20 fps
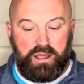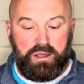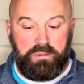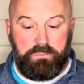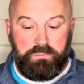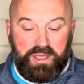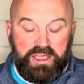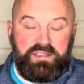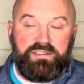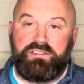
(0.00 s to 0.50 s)

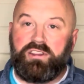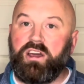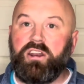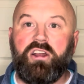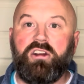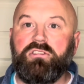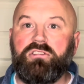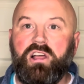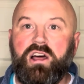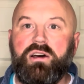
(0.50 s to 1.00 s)
based on
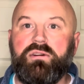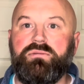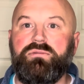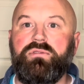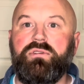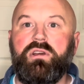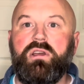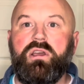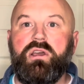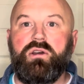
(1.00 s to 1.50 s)
our
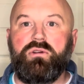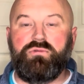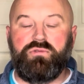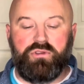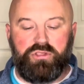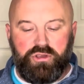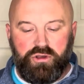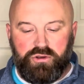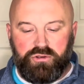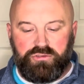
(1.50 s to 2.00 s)
love for
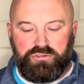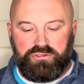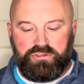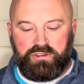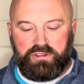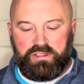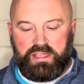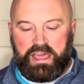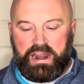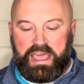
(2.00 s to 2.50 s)
those
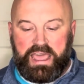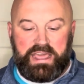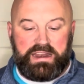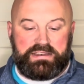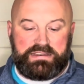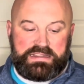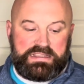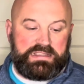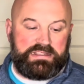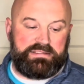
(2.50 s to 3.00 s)
that
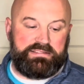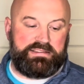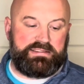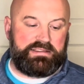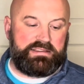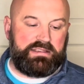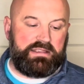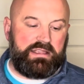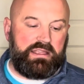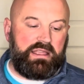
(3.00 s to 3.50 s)
had needs.
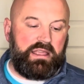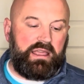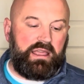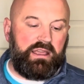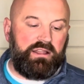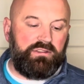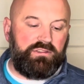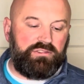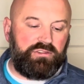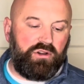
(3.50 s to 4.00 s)

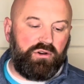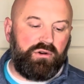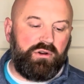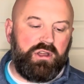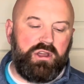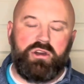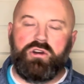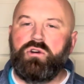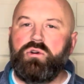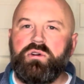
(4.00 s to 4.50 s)
And so,
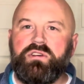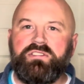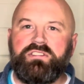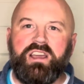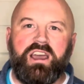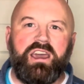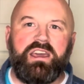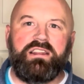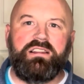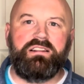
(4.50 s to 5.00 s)
who is
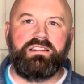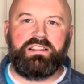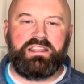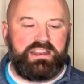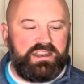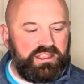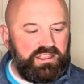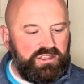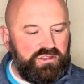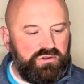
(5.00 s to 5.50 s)
God
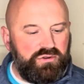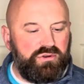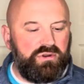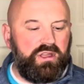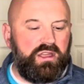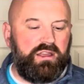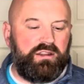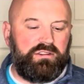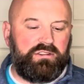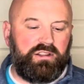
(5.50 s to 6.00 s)
leading you
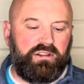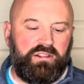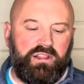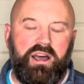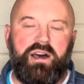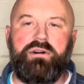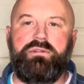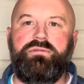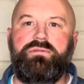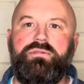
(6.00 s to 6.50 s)
to
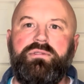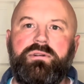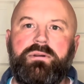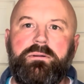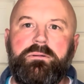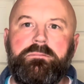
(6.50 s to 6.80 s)
love?